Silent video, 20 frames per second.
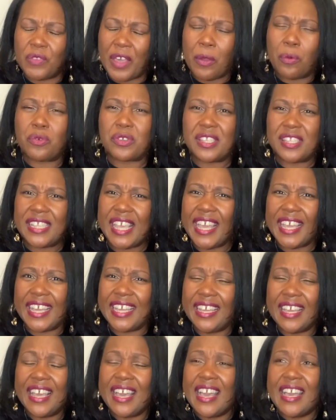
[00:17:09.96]

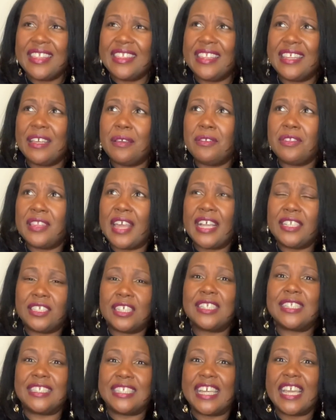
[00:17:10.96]
seeking. They
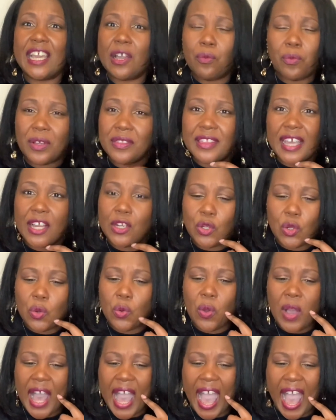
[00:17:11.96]
just did what they
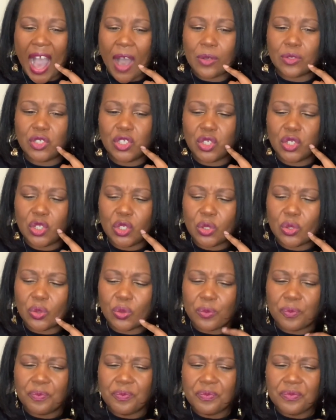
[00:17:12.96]
knew how to
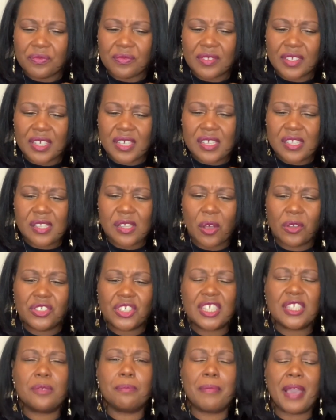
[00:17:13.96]
do. So
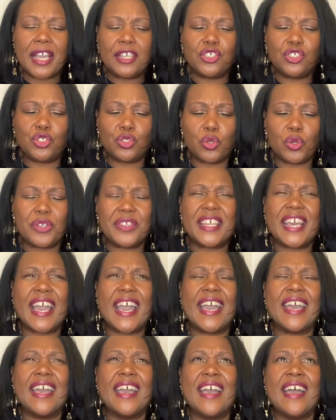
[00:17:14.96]
just make sure
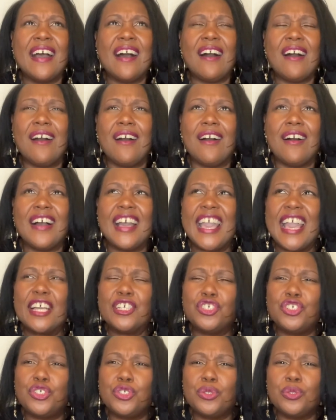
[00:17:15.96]
that
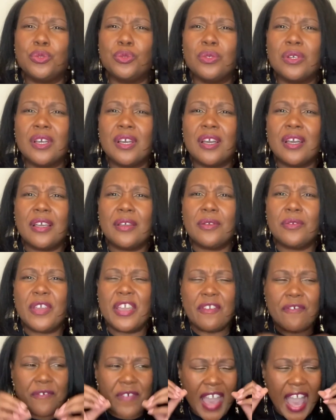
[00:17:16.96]
as you
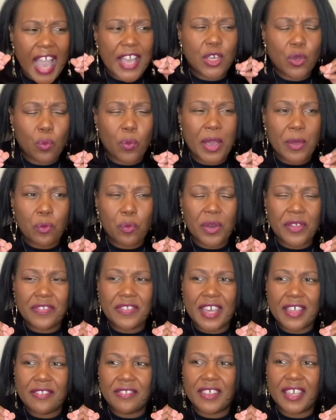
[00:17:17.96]
evaluate what
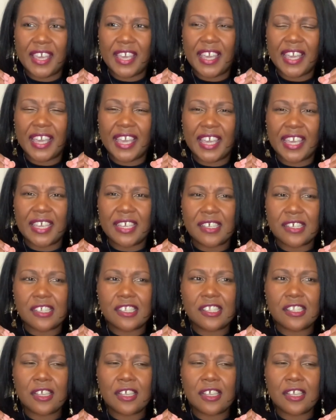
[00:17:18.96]
that thing is,